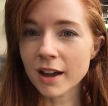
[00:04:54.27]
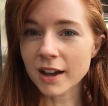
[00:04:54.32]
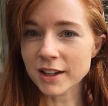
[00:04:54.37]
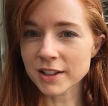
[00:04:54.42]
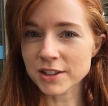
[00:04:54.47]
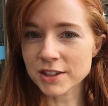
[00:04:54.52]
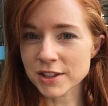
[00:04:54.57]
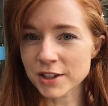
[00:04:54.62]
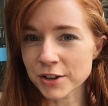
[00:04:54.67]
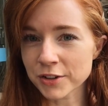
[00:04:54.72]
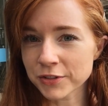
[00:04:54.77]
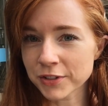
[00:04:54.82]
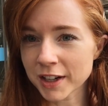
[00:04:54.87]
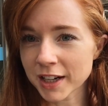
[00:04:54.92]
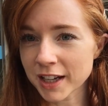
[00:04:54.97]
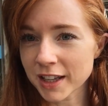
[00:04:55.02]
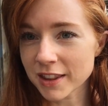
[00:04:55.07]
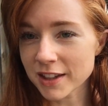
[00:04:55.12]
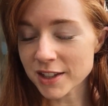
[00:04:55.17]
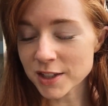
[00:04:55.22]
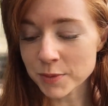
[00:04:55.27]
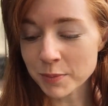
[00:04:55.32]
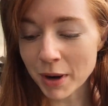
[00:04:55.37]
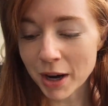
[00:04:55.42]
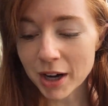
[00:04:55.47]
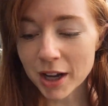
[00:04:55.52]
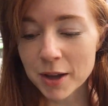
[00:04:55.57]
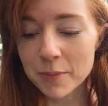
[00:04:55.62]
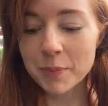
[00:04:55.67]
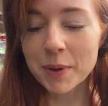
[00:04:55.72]
It's so funny, this
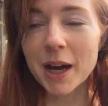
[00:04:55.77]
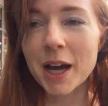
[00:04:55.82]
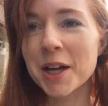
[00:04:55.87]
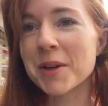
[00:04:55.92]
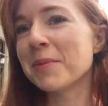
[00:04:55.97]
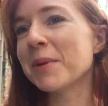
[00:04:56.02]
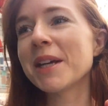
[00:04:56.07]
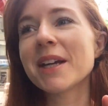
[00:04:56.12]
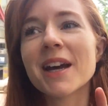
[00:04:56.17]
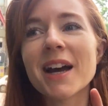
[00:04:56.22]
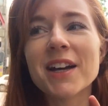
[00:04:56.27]
market behind me,